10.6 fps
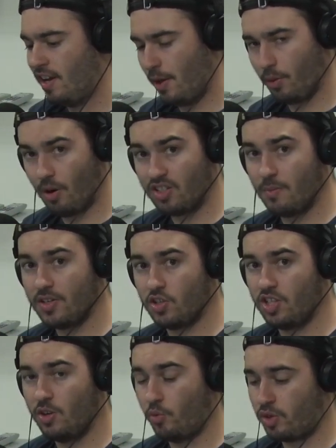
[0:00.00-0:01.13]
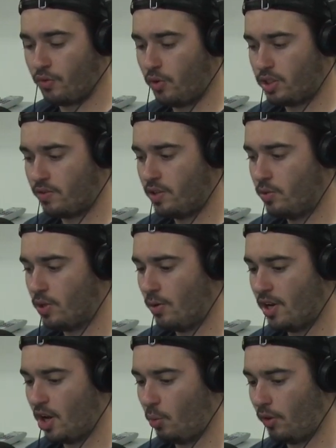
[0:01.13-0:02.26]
Now, there are some interesting rules for those of you who don't know,